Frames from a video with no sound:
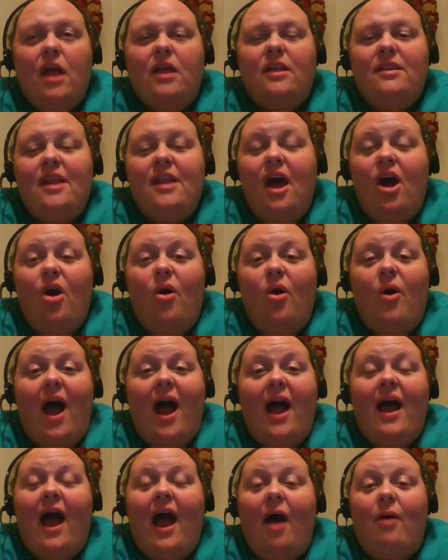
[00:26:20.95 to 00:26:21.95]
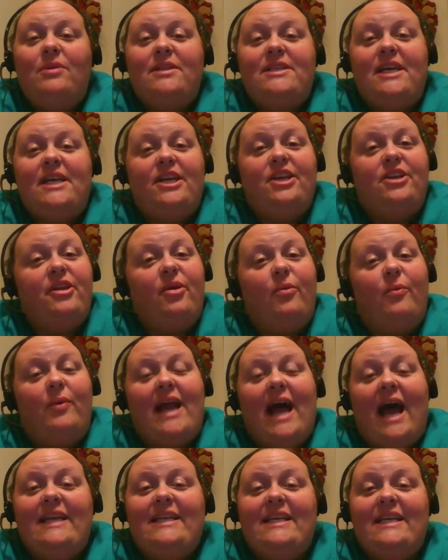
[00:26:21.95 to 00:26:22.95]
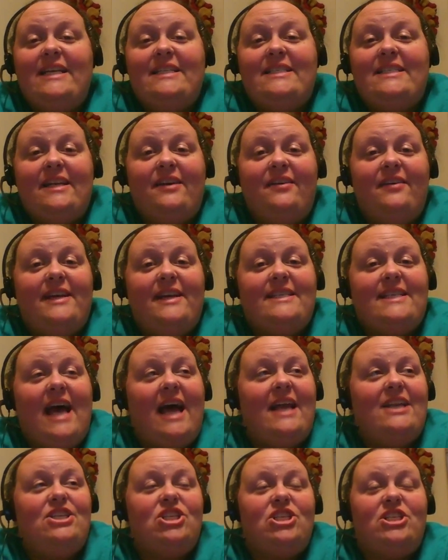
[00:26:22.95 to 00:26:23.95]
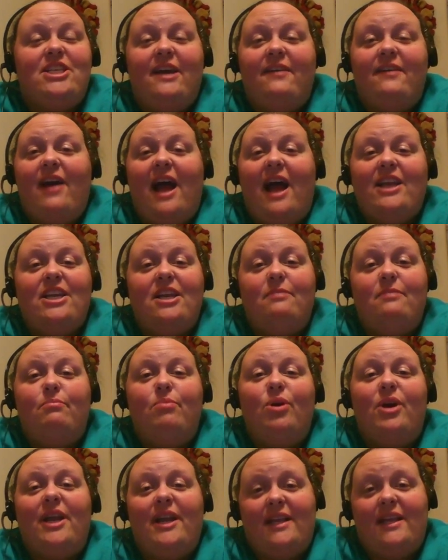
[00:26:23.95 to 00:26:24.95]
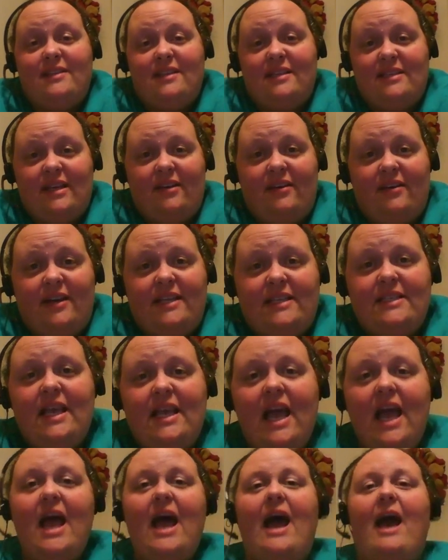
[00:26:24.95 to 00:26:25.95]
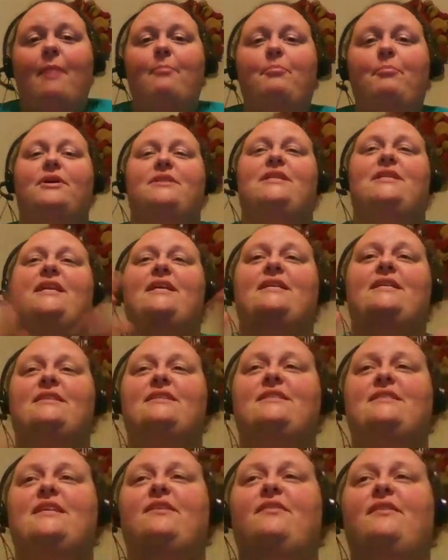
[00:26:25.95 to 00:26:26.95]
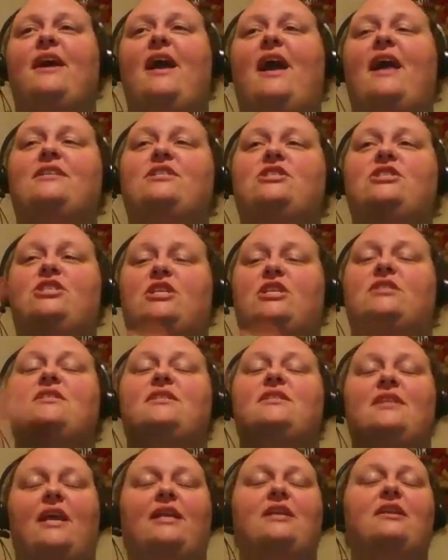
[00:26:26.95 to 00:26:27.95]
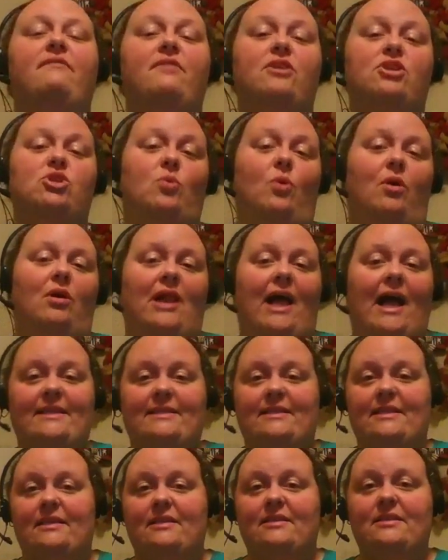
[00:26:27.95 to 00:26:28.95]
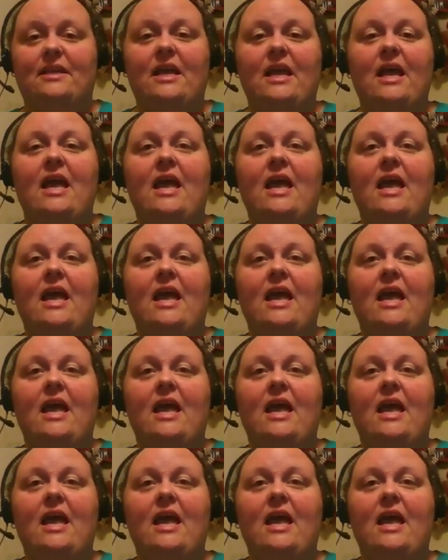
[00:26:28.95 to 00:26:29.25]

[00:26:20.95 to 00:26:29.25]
No, I will tell you that when I did a series, I didn't book it as a series. I booked it as a series, as just individual classes.